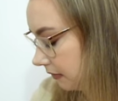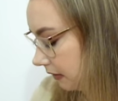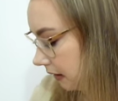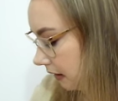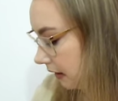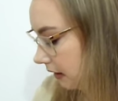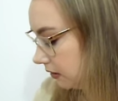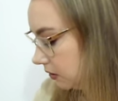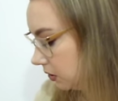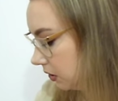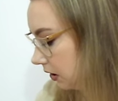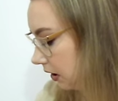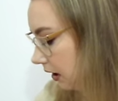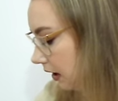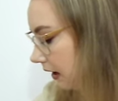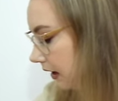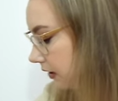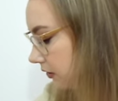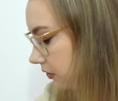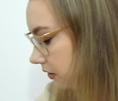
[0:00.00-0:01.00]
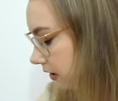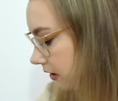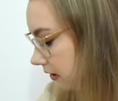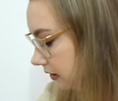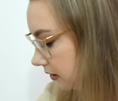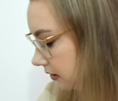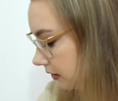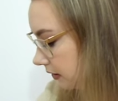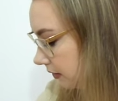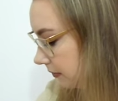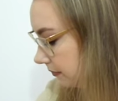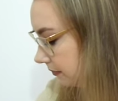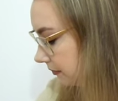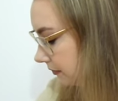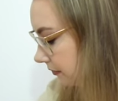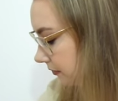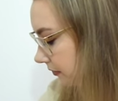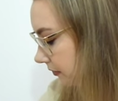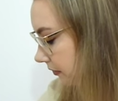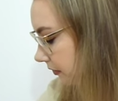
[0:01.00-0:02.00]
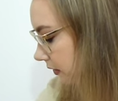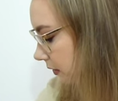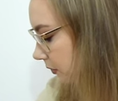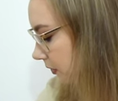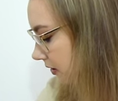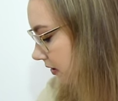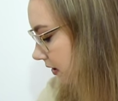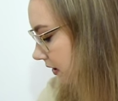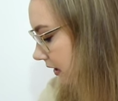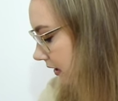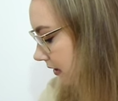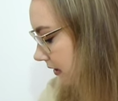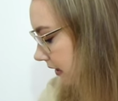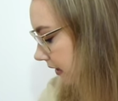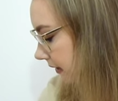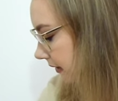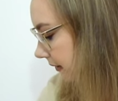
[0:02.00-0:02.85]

I took a hydrating serum. What did I take?